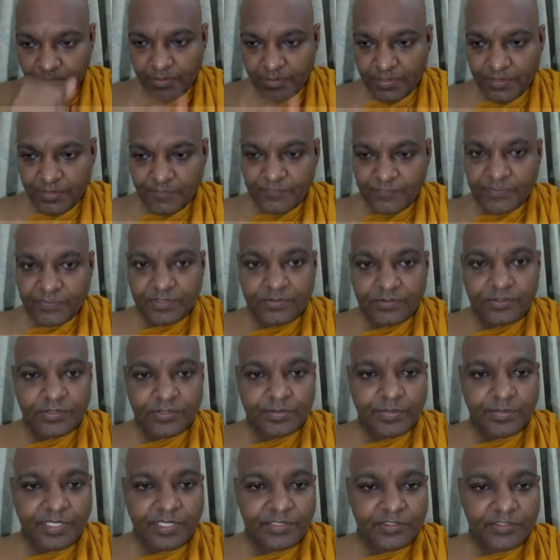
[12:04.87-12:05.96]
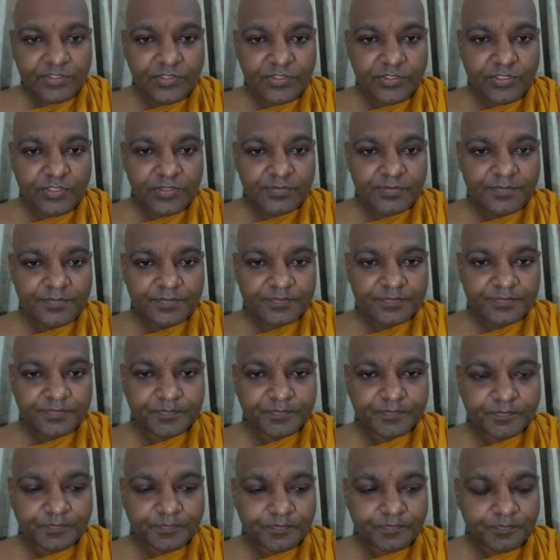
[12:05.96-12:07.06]
have done the math here,
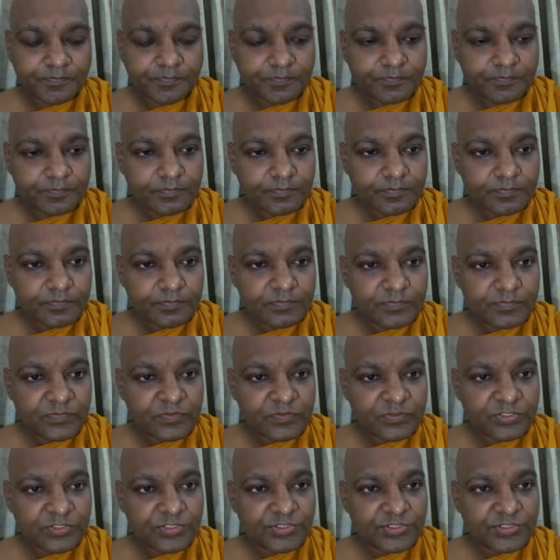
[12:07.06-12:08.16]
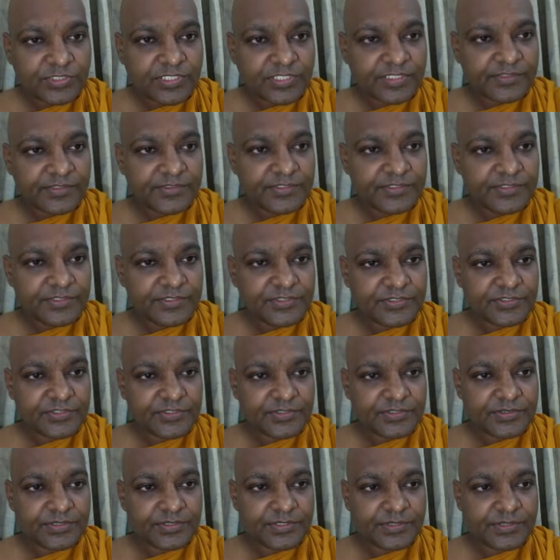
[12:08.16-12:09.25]
which is like this.
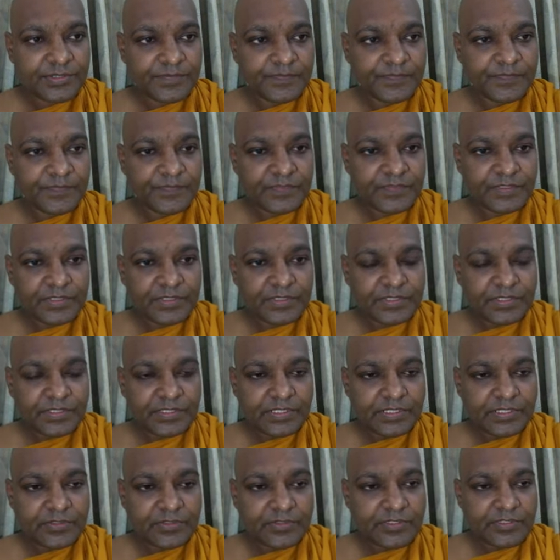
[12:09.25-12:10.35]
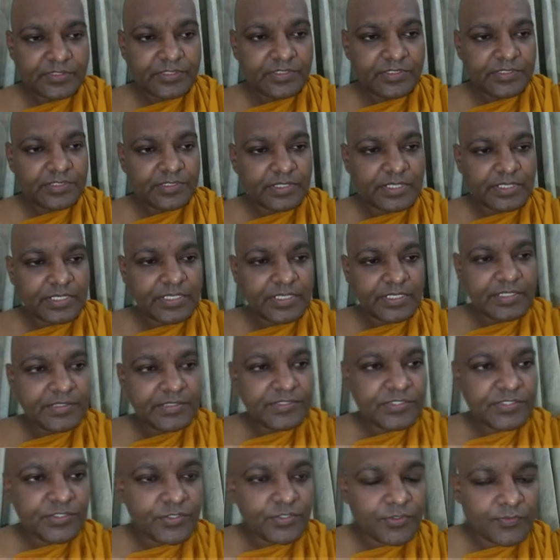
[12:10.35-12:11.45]
Actually,
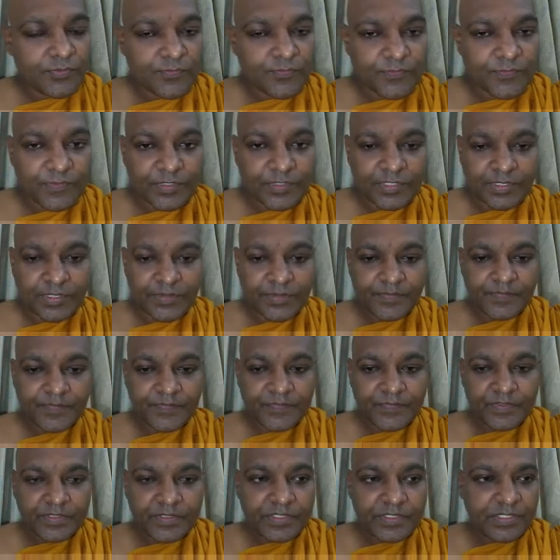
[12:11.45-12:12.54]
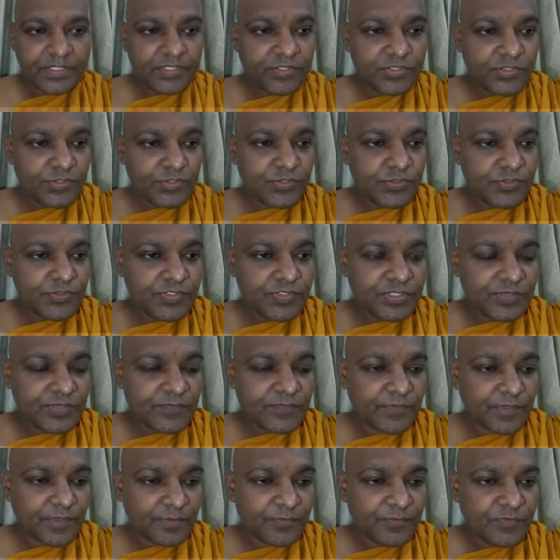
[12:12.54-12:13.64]
instead of introducing
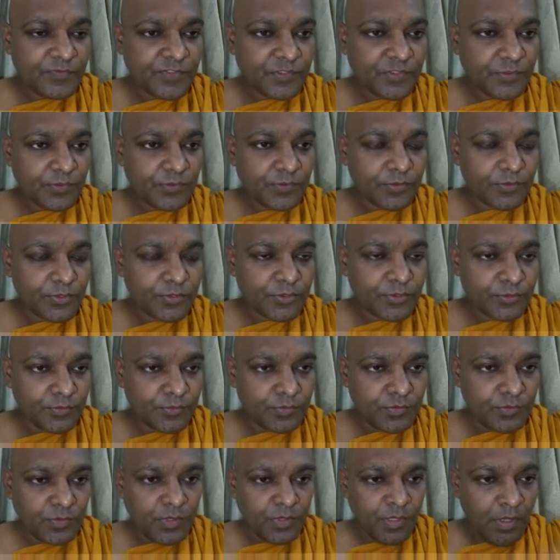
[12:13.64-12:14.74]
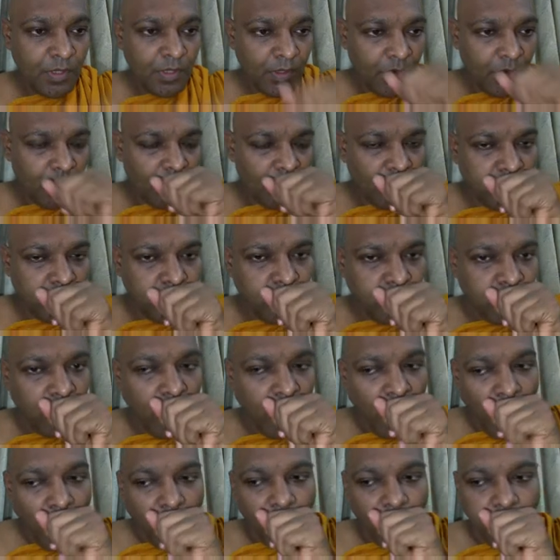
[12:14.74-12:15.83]
from 0
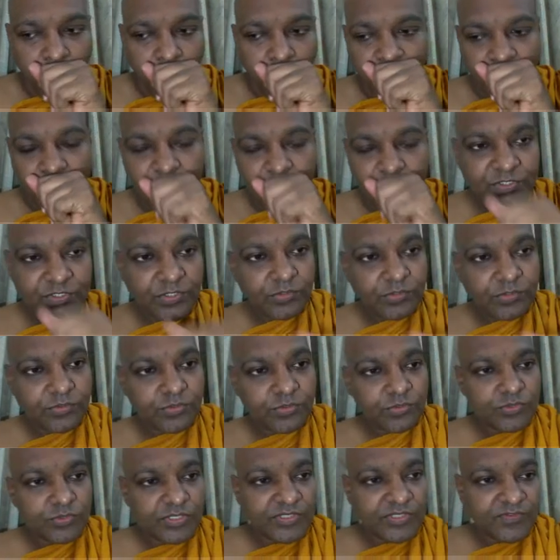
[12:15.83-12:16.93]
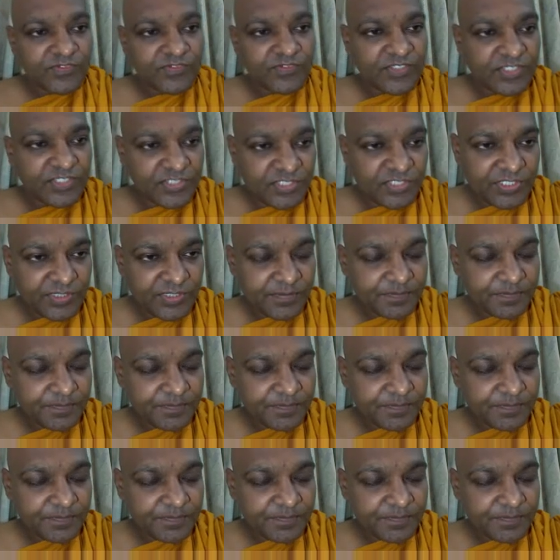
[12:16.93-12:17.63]
to infinity,